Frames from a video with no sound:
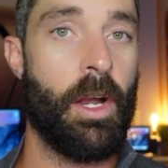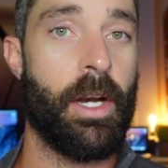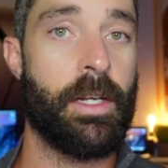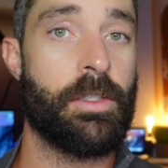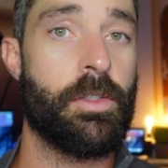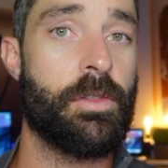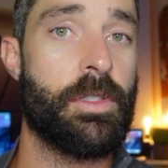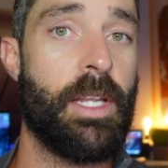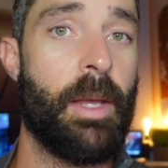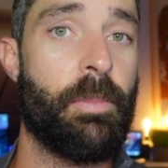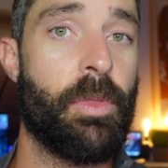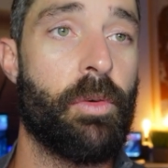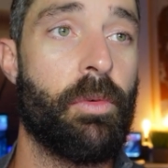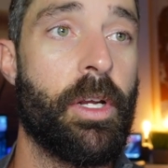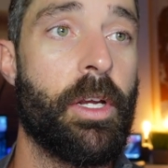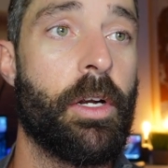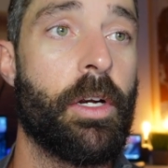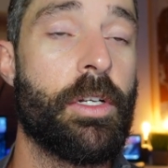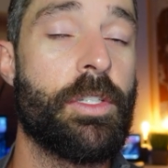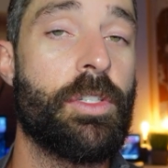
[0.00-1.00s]
All right, so step
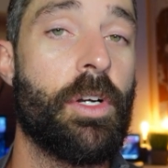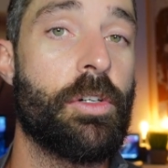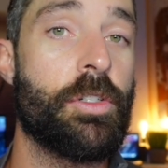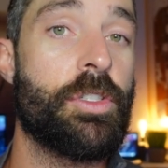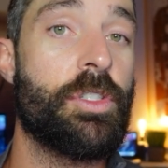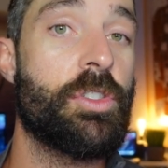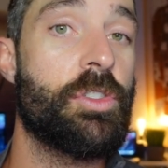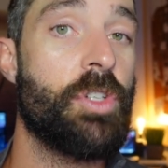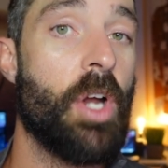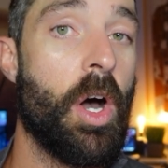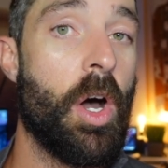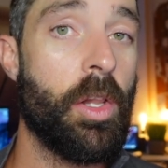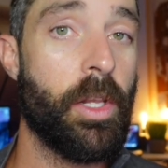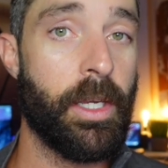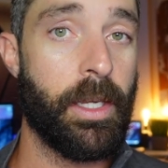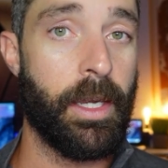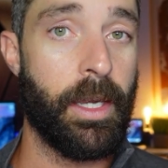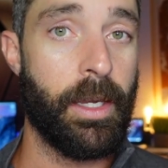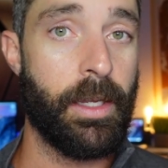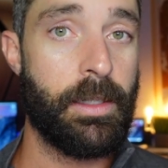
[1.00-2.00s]
three, you're going to start
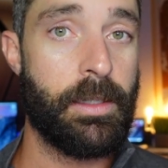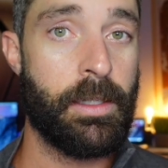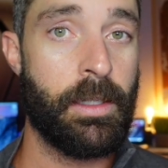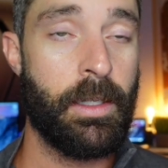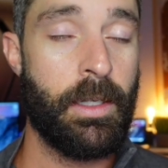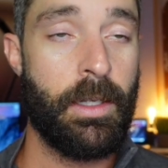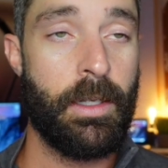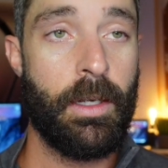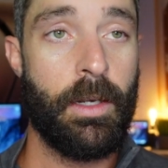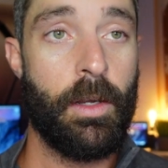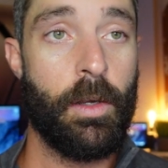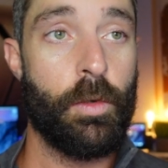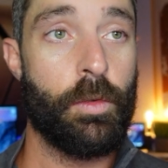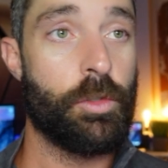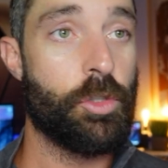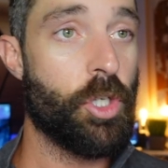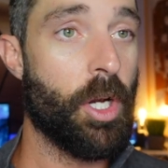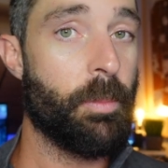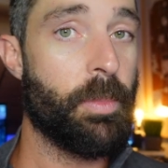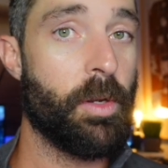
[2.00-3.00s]
stalling it,
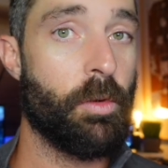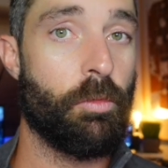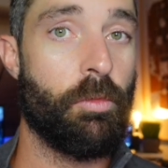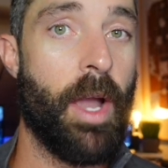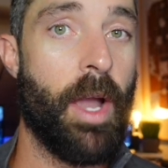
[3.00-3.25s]
jumping